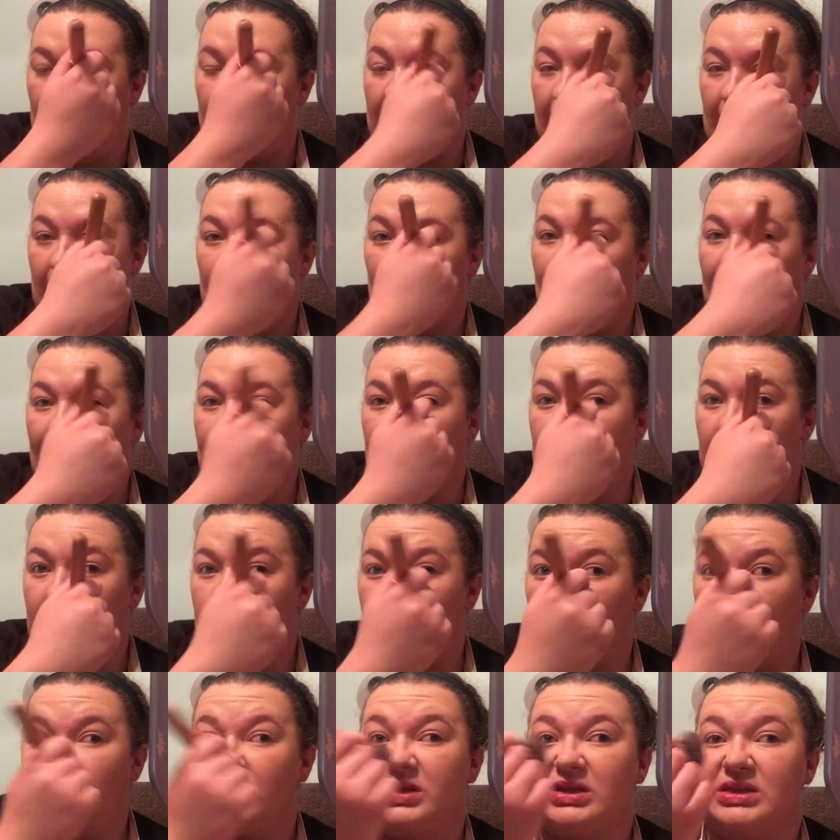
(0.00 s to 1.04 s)
yeah, I could
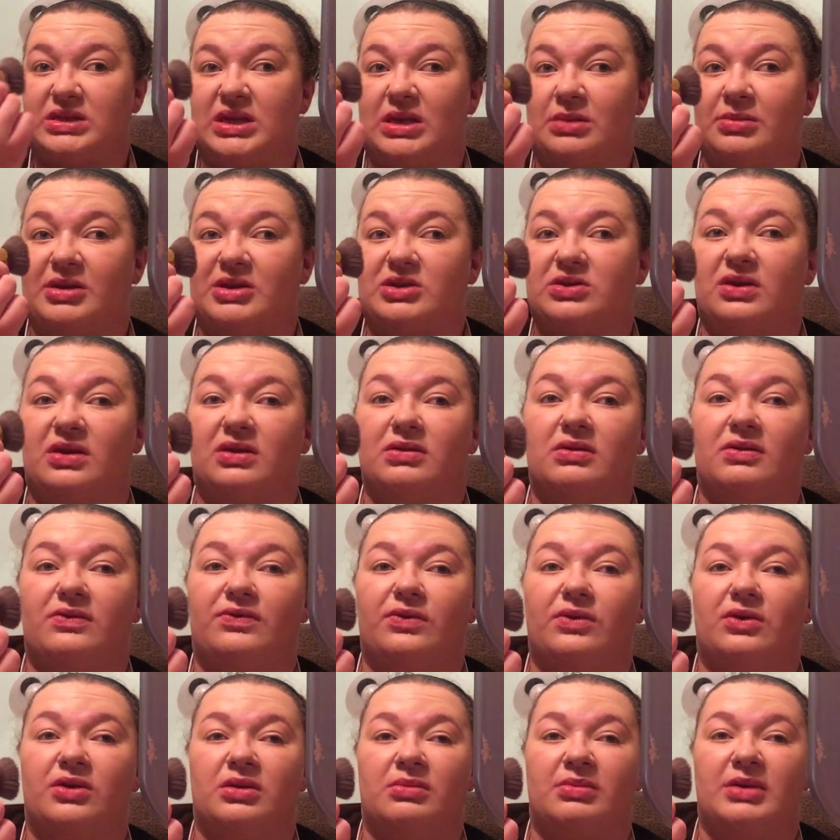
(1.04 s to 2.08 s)
really see me trying to
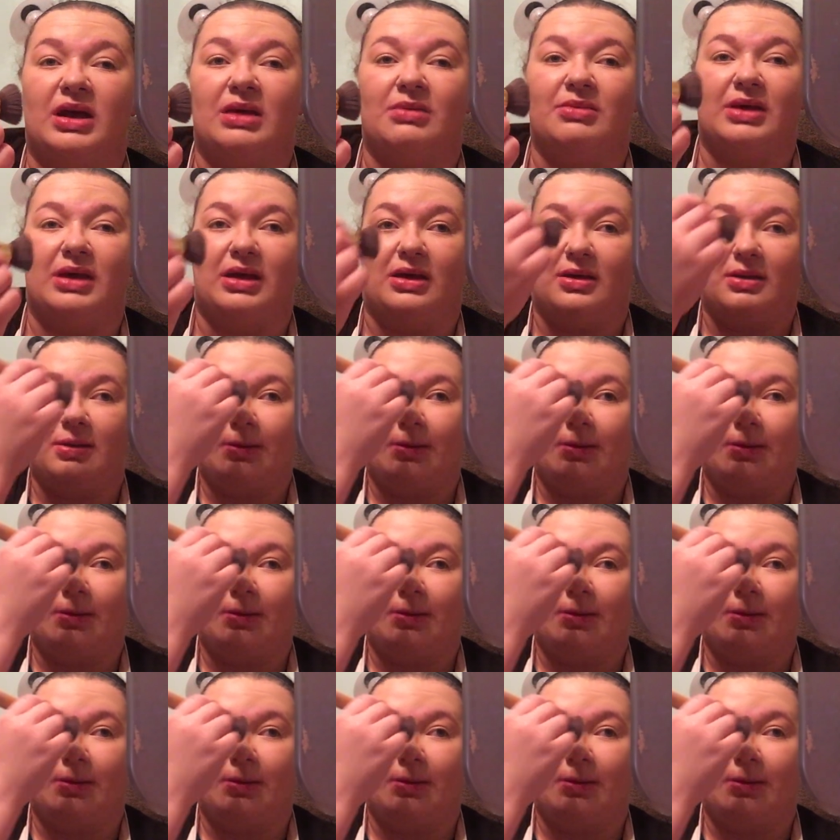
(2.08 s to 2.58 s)
afford a baby.